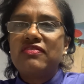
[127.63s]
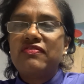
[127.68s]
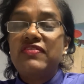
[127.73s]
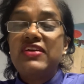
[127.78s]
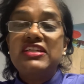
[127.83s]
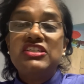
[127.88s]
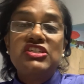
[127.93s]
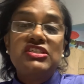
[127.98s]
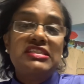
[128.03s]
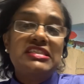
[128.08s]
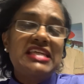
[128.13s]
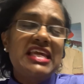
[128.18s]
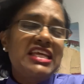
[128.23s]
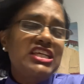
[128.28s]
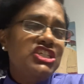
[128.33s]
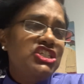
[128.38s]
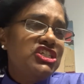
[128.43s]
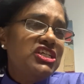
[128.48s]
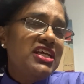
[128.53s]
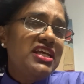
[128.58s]

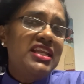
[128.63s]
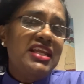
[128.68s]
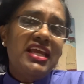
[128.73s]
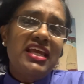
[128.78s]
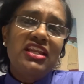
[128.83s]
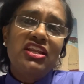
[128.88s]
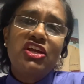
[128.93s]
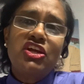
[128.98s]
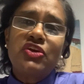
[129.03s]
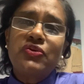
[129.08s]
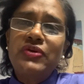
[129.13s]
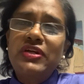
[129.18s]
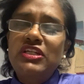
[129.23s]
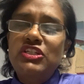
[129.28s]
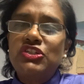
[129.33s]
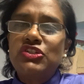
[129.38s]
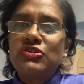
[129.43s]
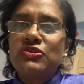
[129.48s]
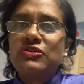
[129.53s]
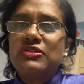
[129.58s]
vegetation and
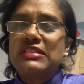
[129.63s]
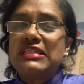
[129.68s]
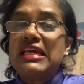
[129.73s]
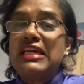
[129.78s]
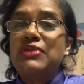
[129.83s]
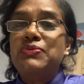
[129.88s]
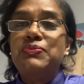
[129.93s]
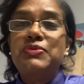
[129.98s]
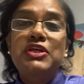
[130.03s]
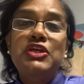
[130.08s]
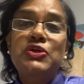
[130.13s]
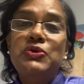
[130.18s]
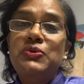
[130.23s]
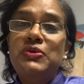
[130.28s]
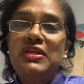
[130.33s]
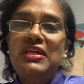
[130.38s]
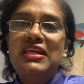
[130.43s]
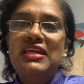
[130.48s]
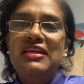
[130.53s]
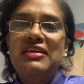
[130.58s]
creatures and
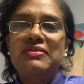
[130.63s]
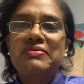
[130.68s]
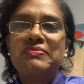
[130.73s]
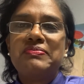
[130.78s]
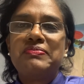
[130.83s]
beauty.